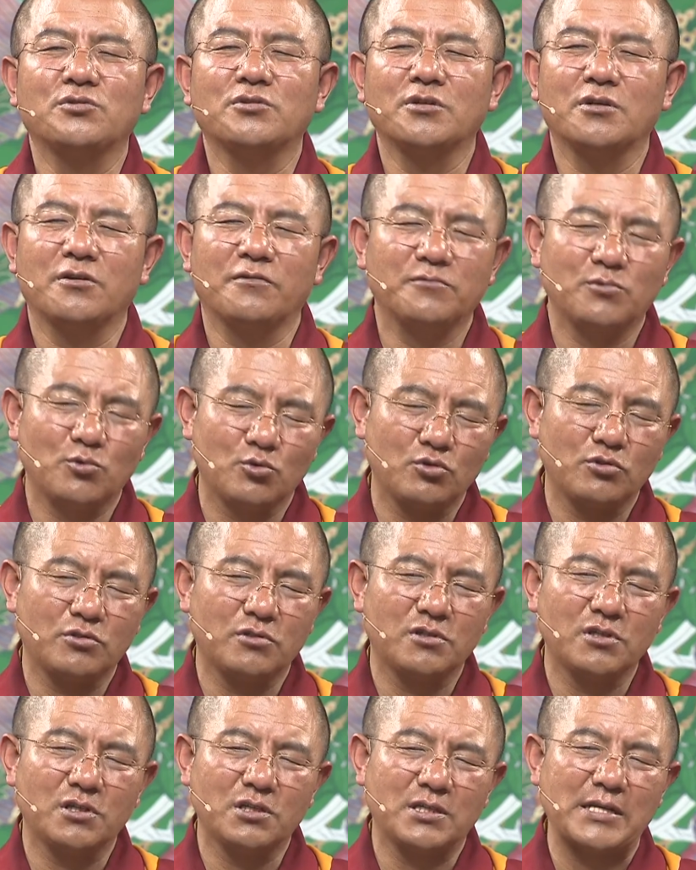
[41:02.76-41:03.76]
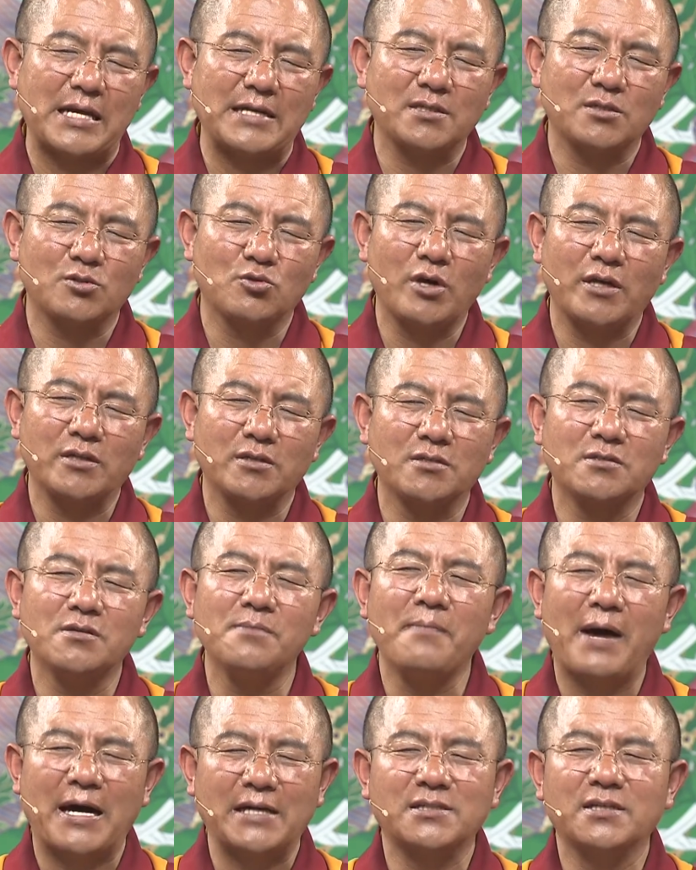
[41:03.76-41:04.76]
trees. So
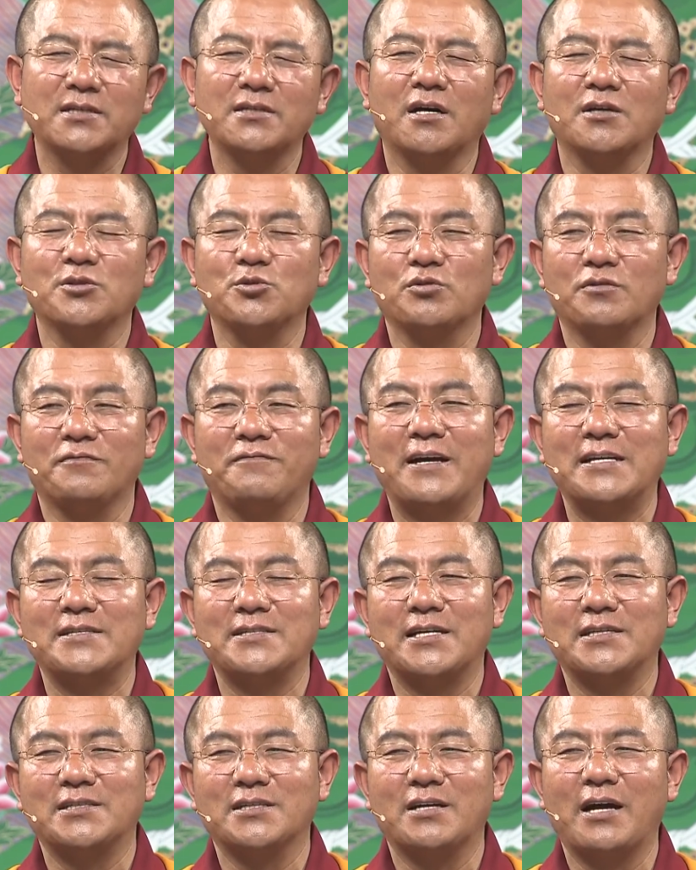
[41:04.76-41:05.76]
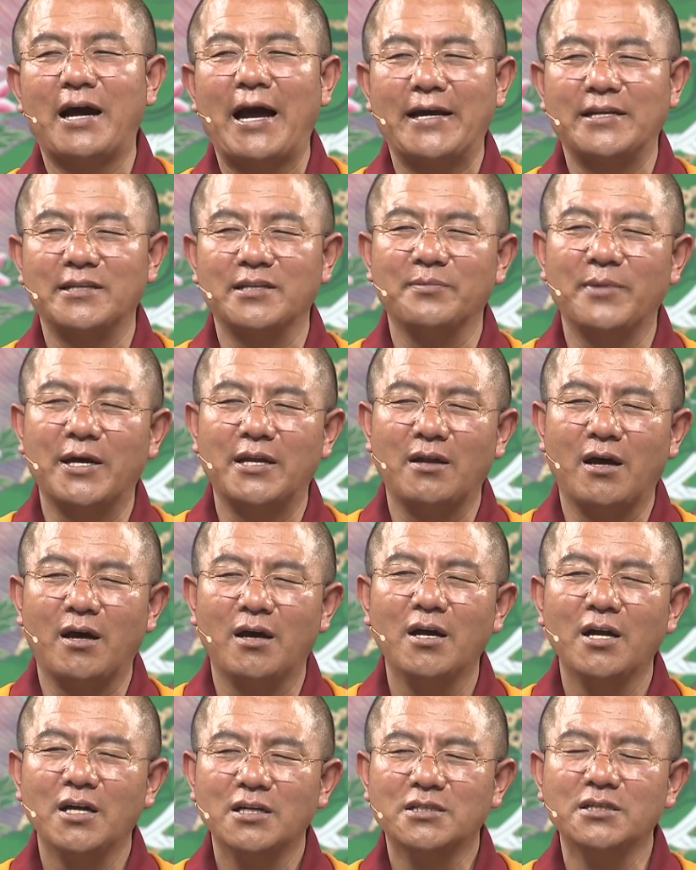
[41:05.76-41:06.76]
the lords of wealth of the ocean
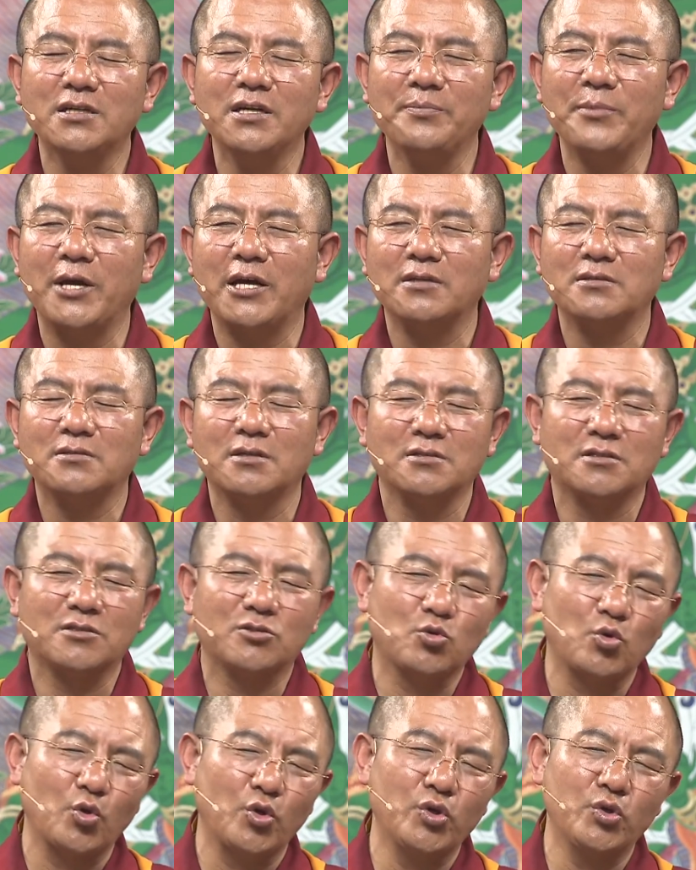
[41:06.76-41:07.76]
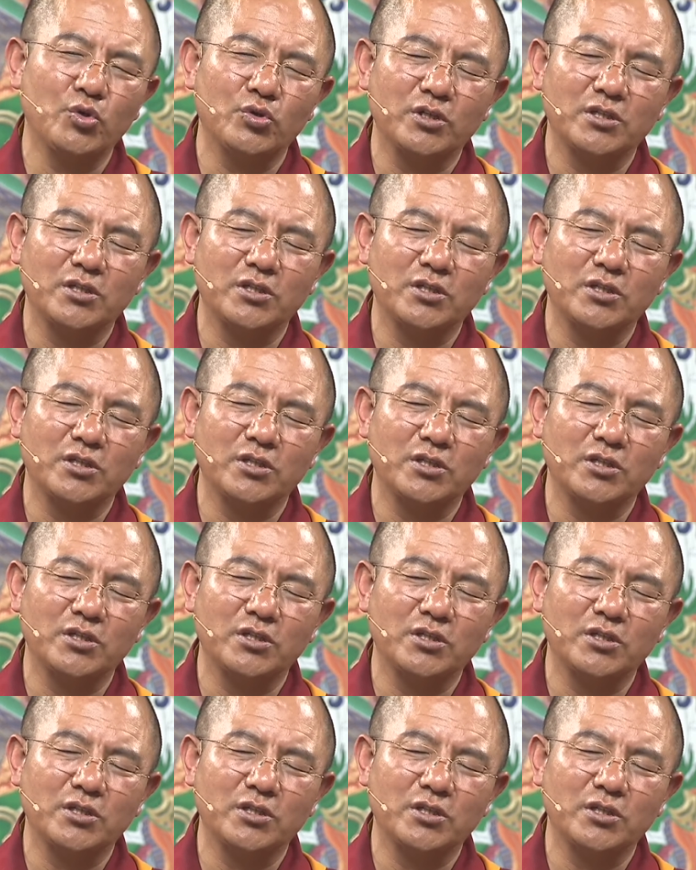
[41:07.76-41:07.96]
began to make troubles for them.